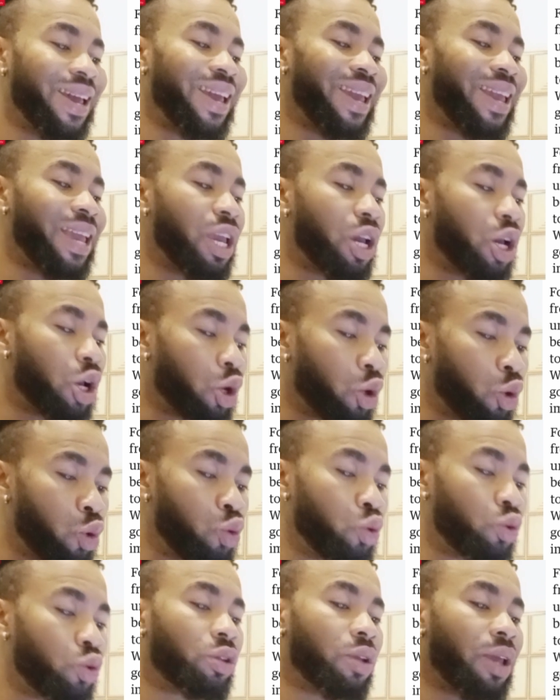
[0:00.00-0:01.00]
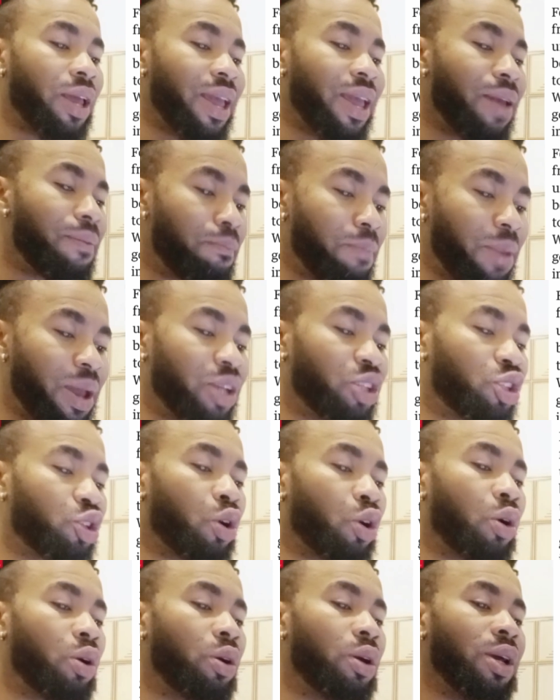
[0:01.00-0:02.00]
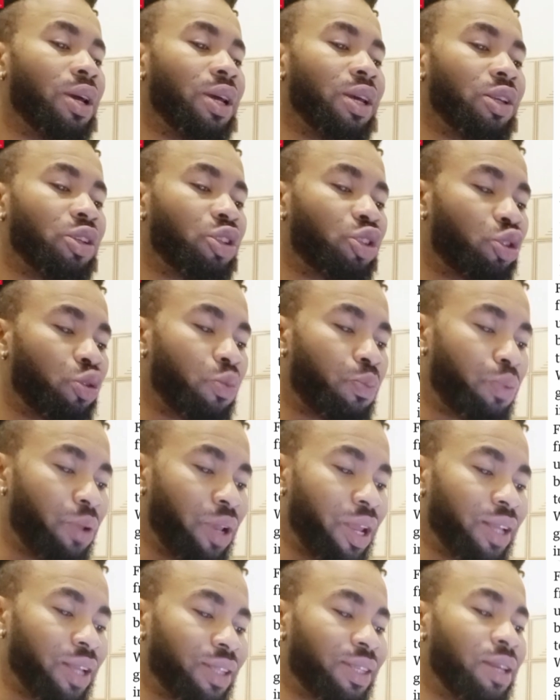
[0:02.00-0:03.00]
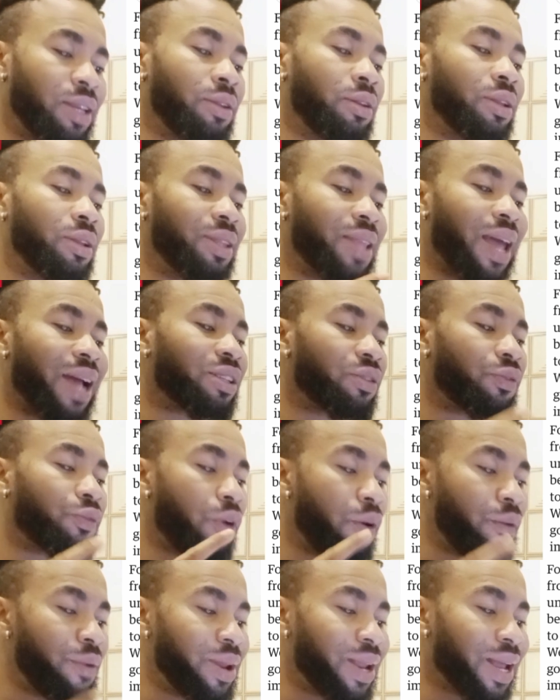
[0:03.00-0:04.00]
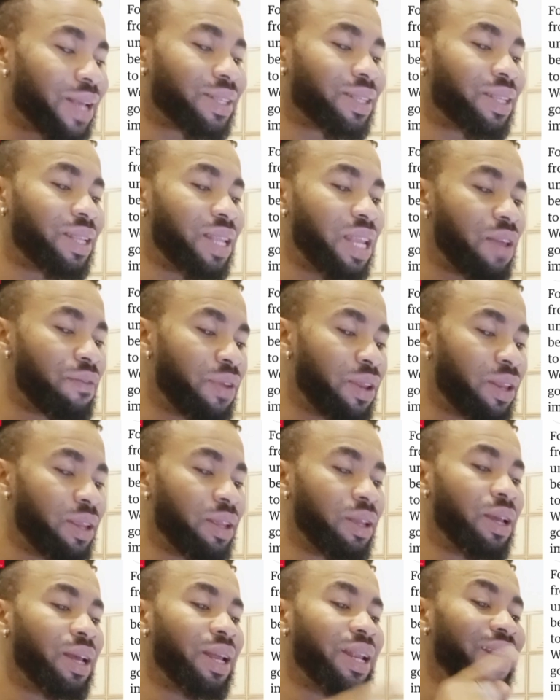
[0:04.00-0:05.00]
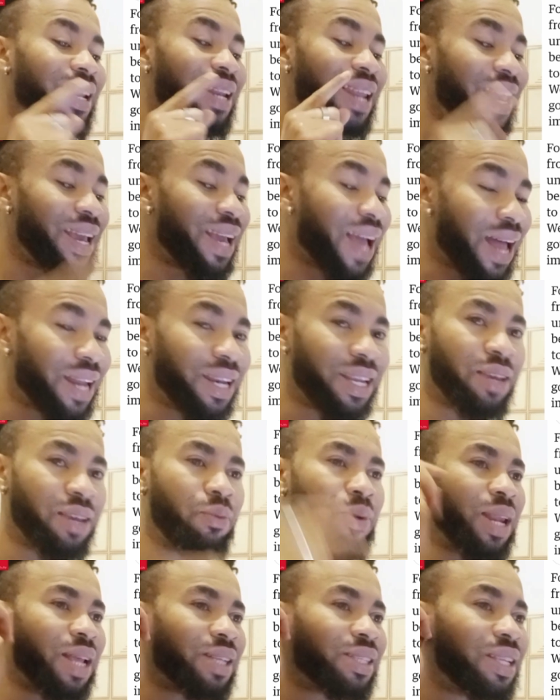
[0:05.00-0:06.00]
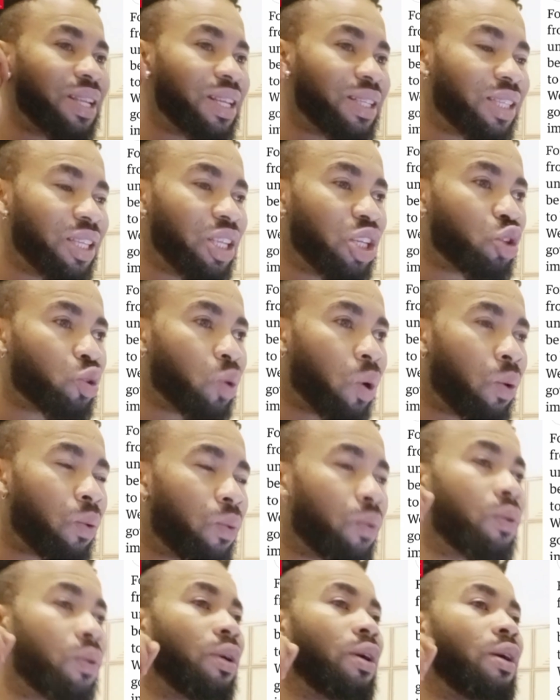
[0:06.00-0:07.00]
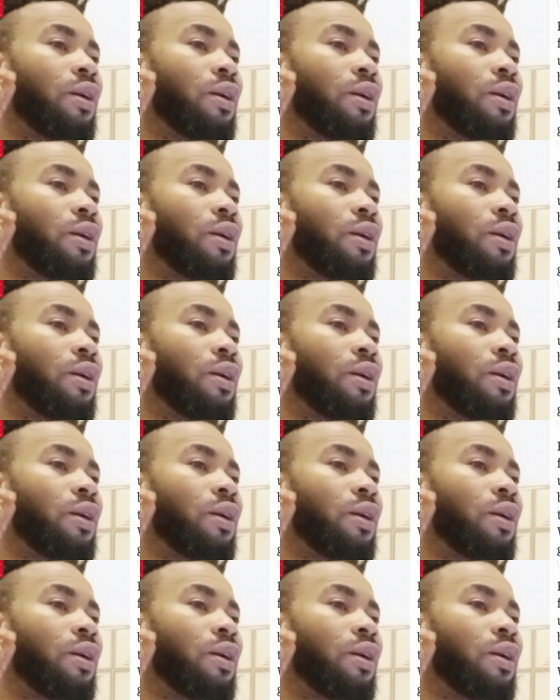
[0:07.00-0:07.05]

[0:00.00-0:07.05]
includes a measure stipulating that foreigners living legally, when I say listening to this song,